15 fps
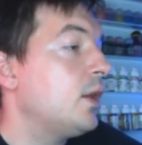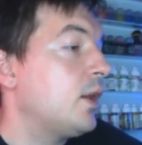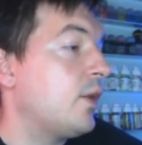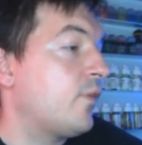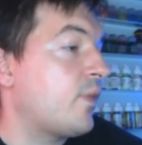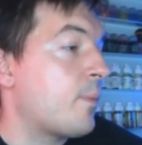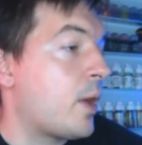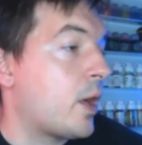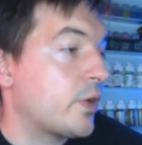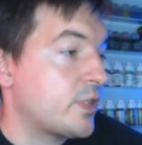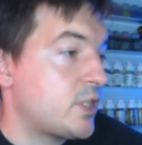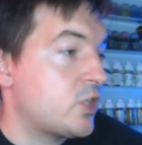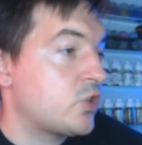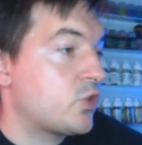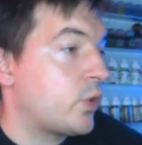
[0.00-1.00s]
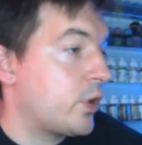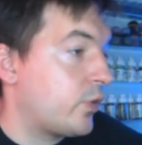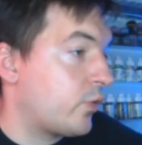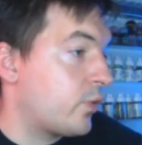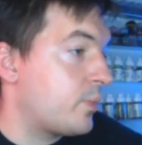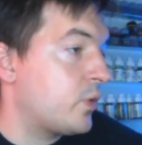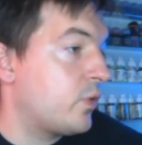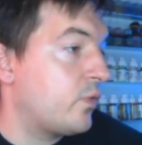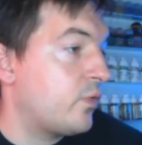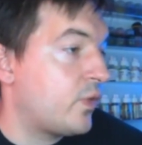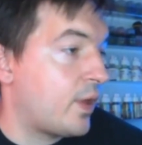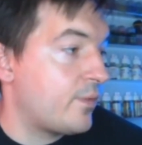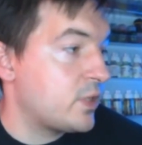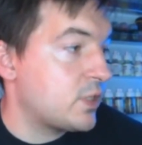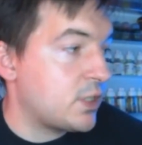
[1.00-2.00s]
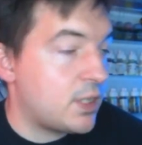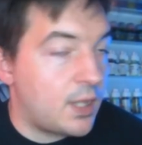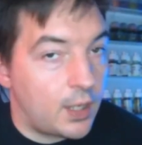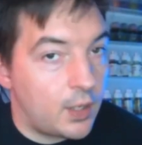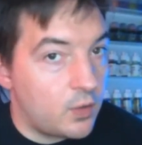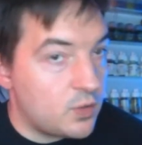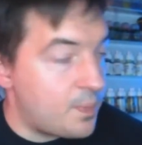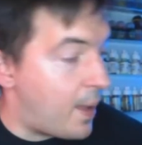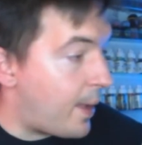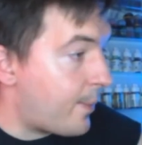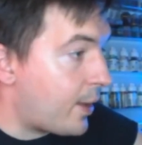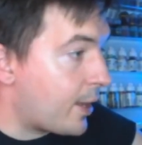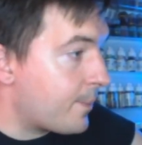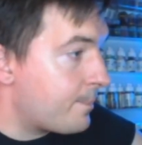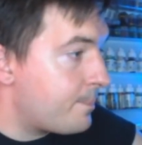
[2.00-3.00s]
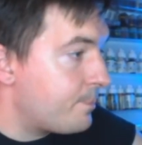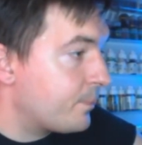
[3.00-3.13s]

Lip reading: If the model's destroyed or removed, obviously that goes bye-bye.